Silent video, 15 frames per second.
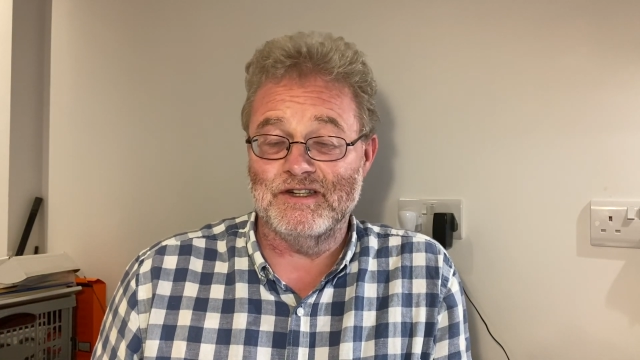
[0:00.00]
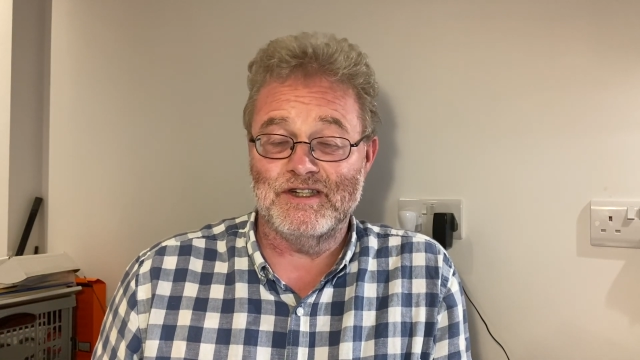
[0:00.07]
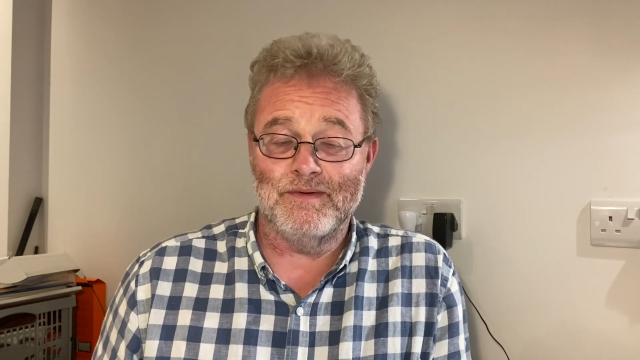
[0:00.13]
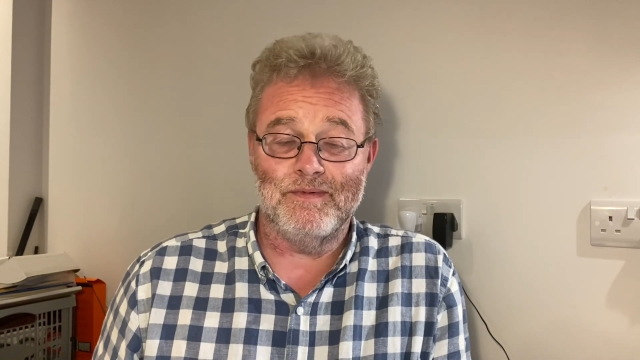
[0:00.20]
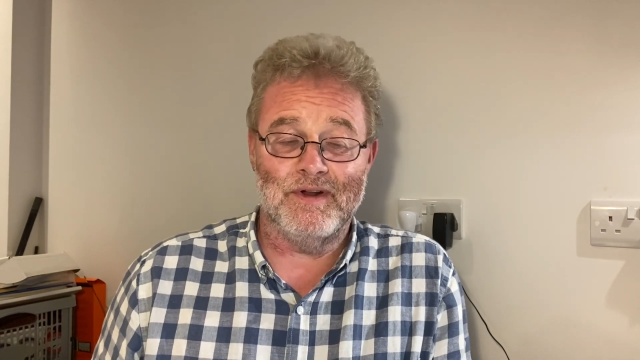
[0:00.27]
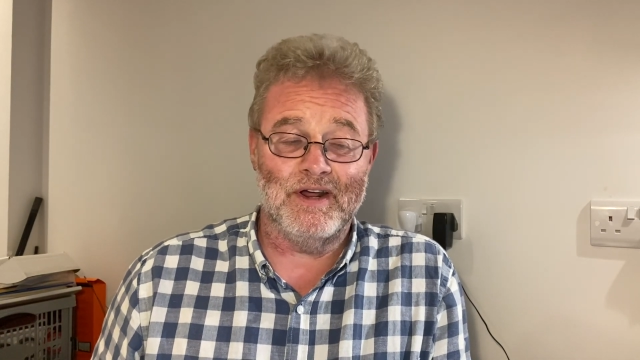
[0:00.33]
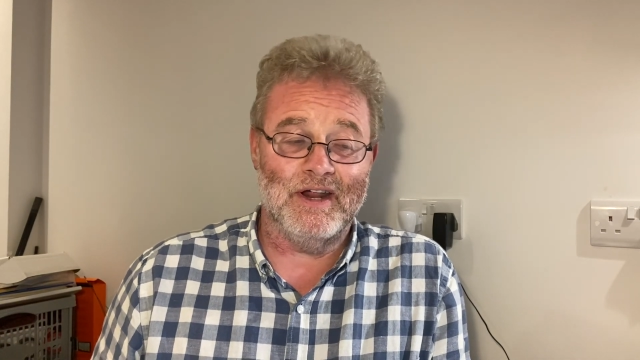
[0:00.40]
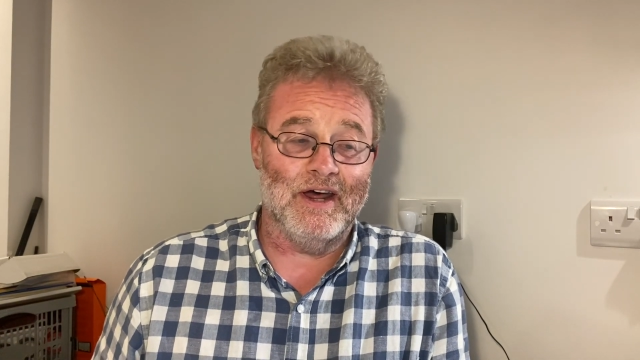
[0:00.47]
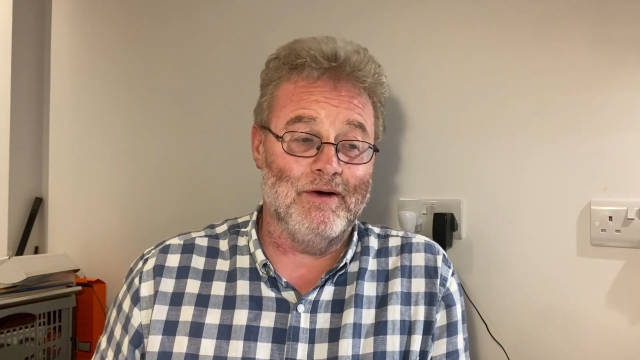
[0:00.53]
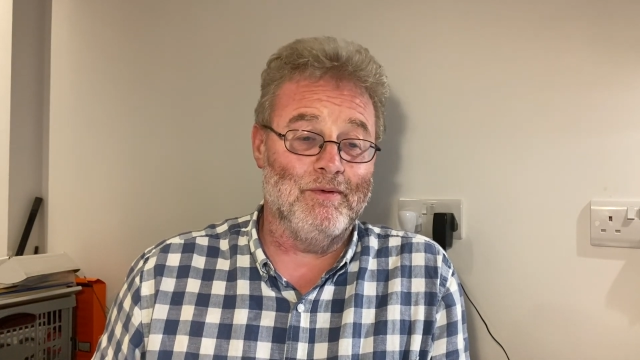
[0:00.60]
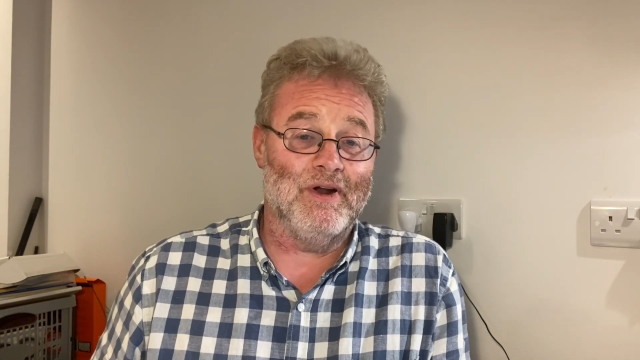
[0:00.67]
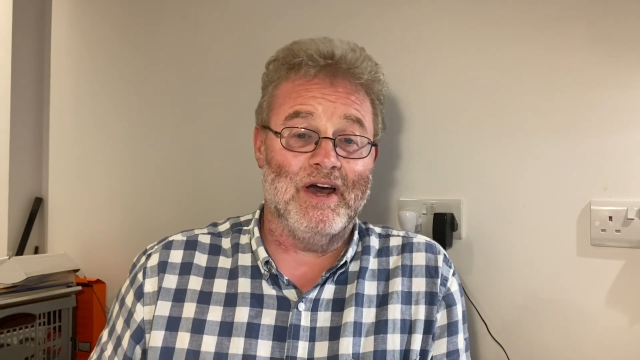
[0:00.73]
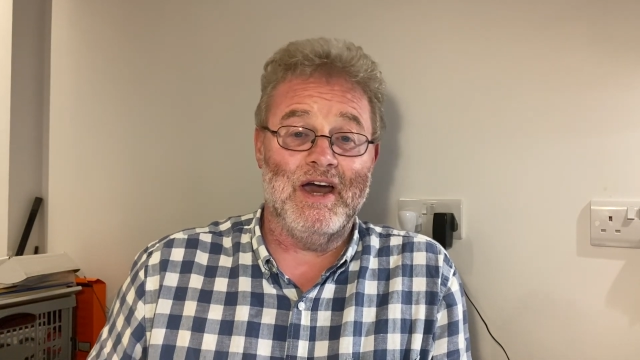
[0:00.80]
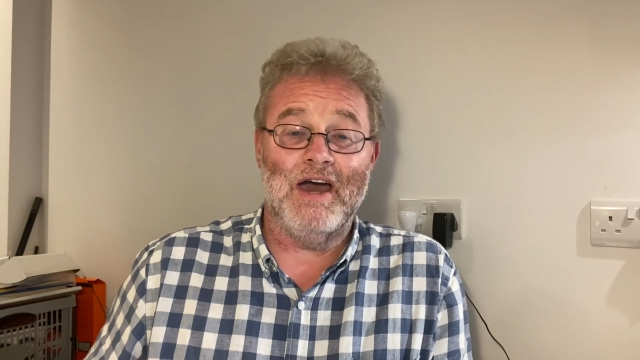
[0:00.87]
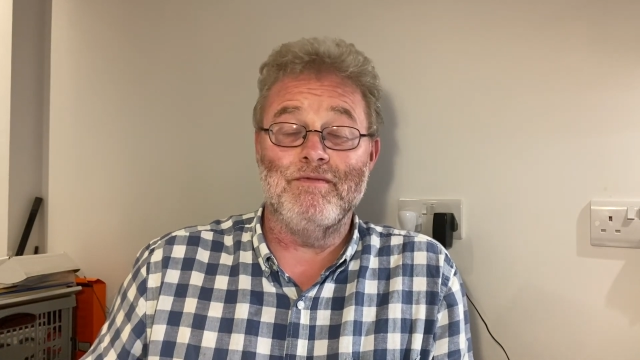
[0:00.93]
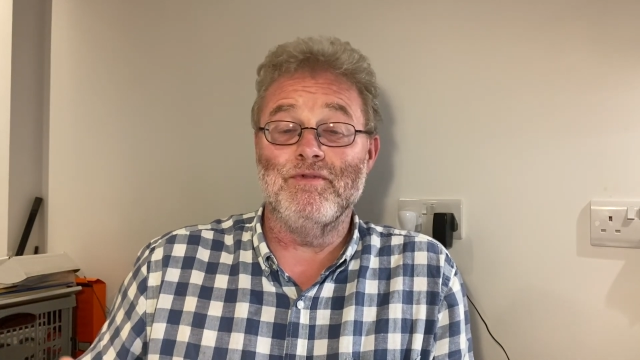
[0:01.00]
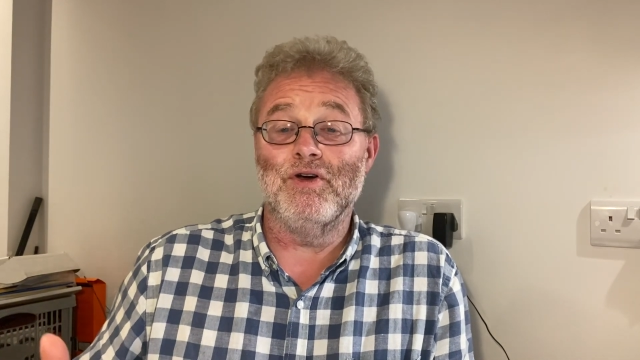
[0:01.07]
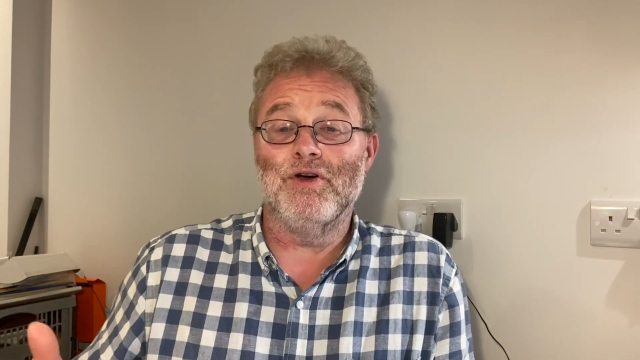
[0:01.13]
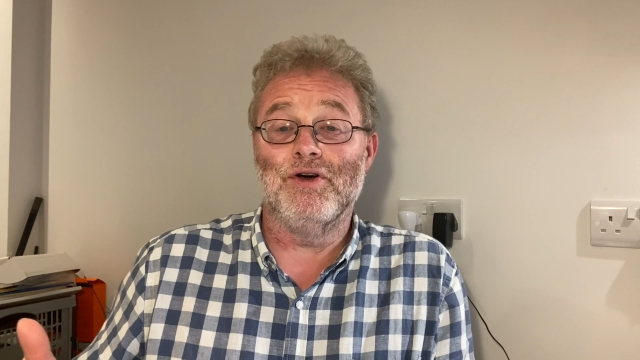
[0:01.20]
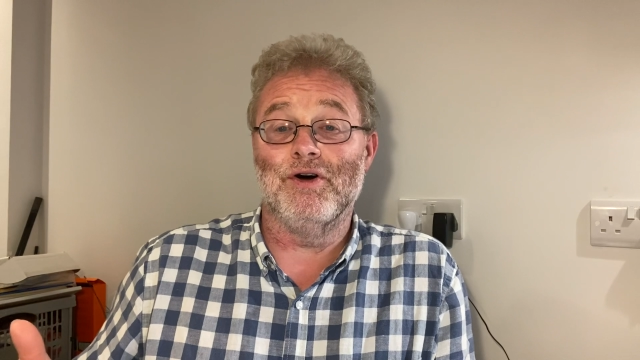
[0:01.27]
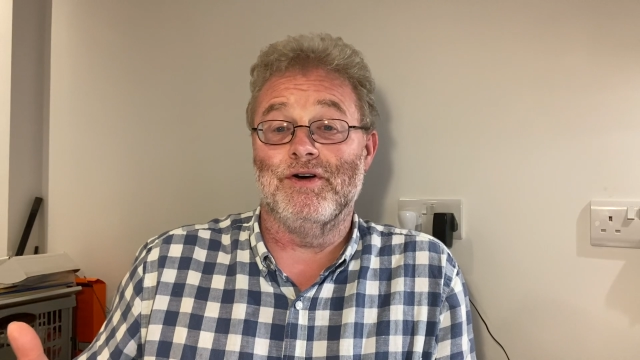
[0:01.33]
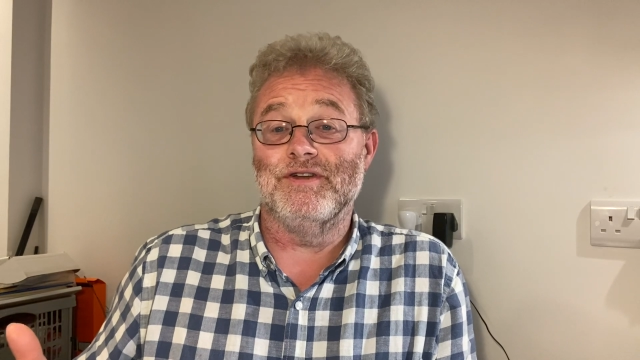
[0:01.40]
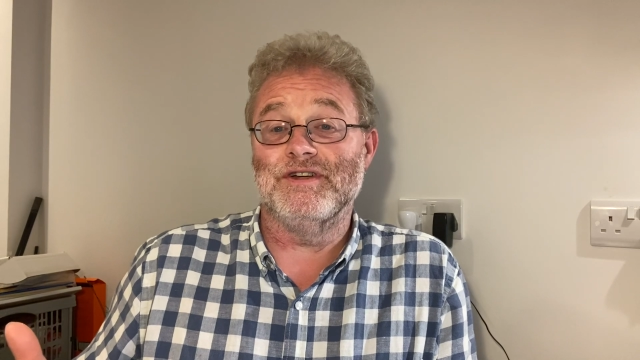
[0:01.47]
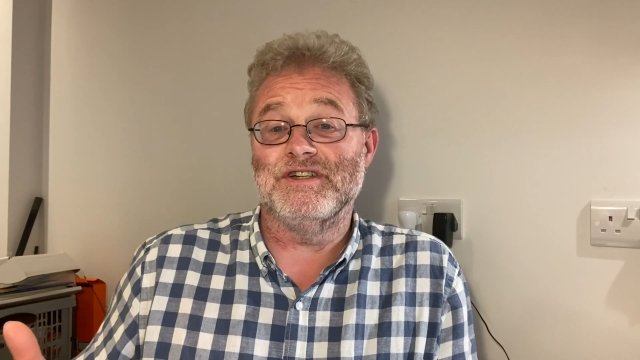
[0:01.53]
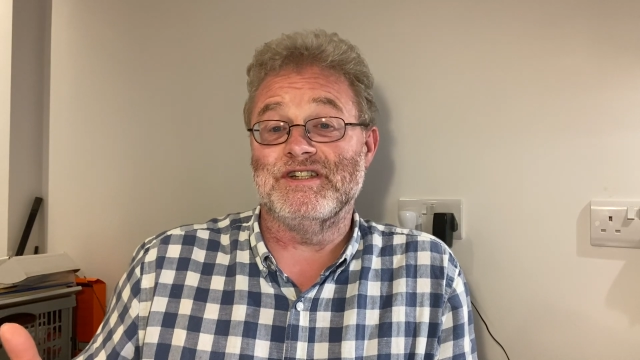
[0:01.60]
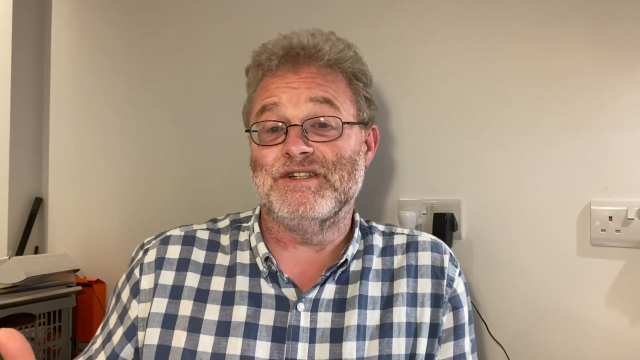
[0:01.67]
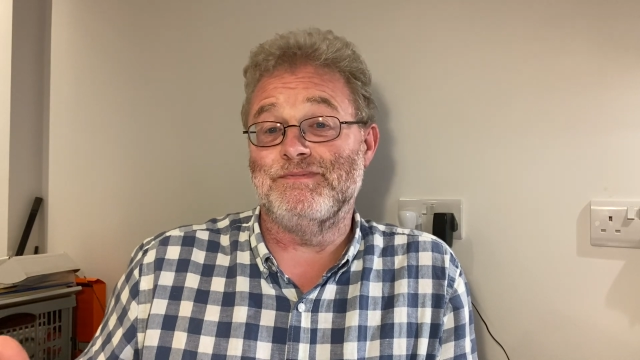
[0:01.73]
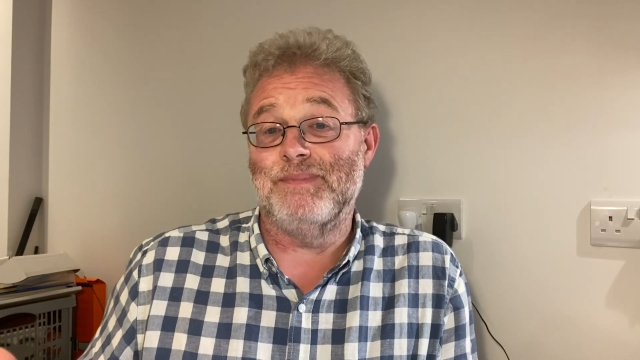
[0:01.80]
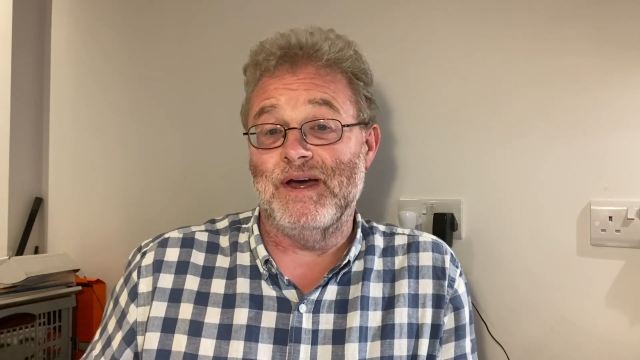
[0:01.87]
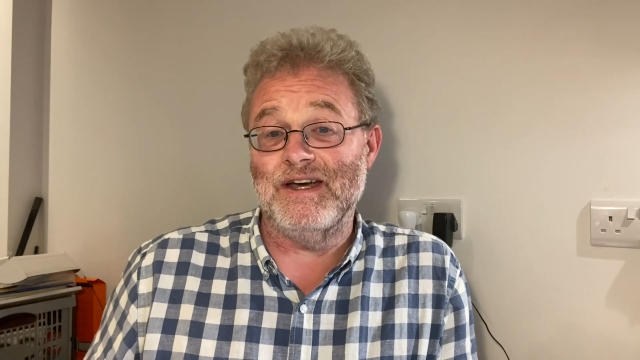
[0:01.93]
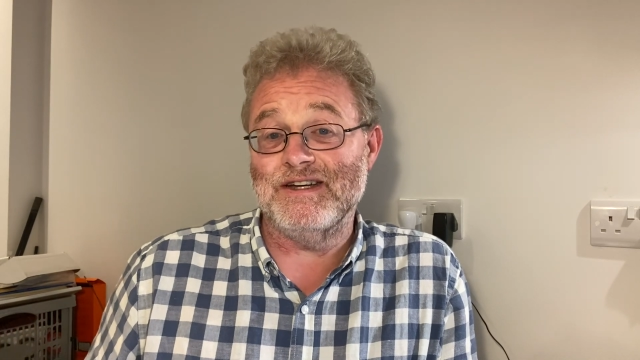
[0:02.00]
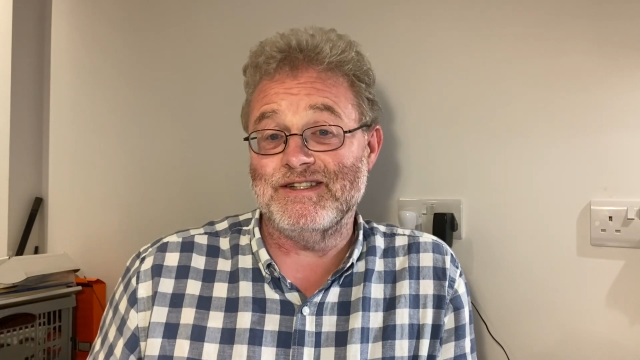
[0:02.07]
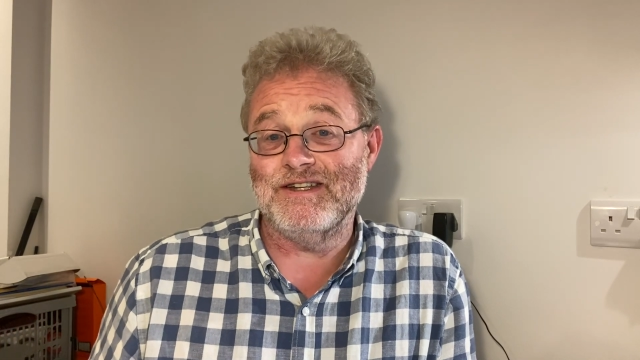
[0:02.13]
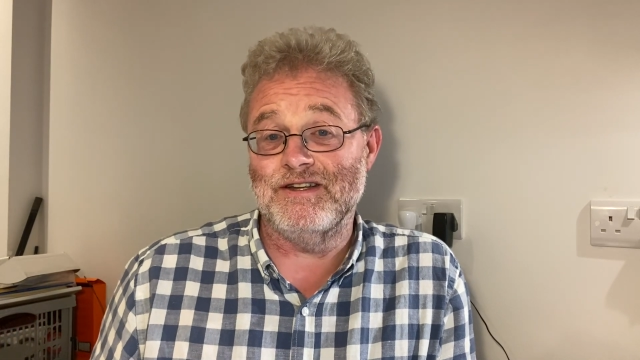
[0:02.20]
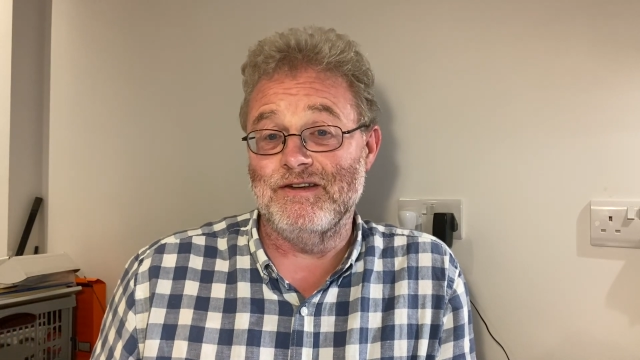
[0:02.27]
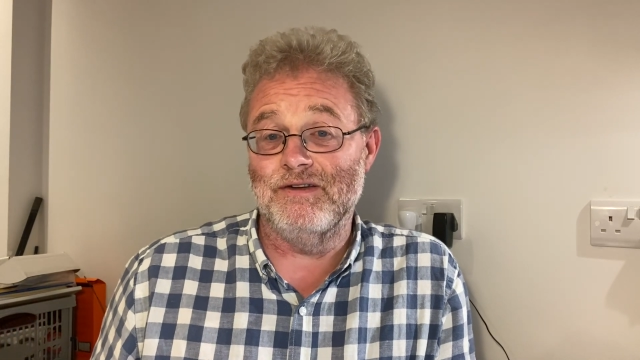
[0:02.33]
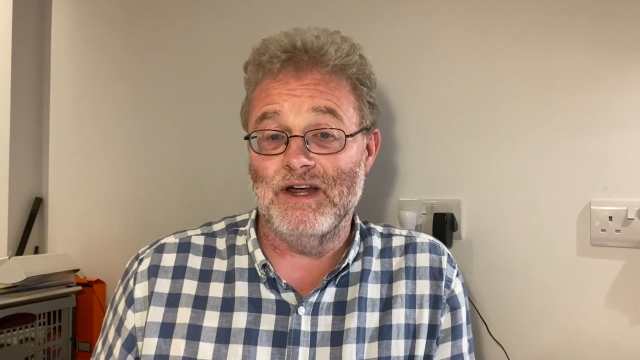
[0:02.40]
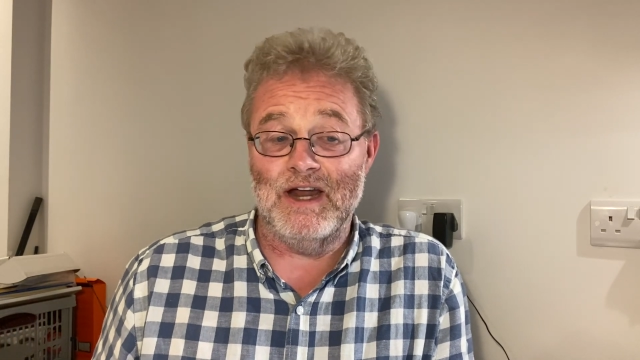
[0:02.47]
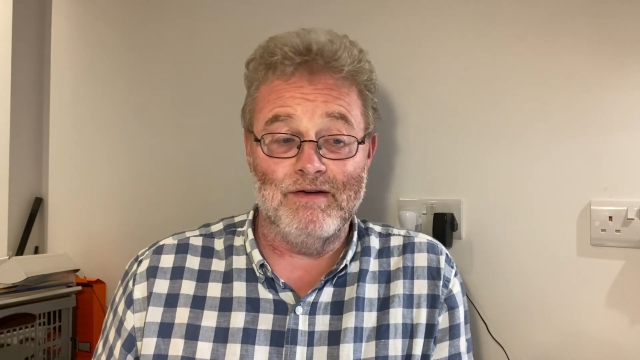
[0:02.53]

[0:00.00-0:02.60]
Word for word: Something like that. Well, I haven't got the space to do that.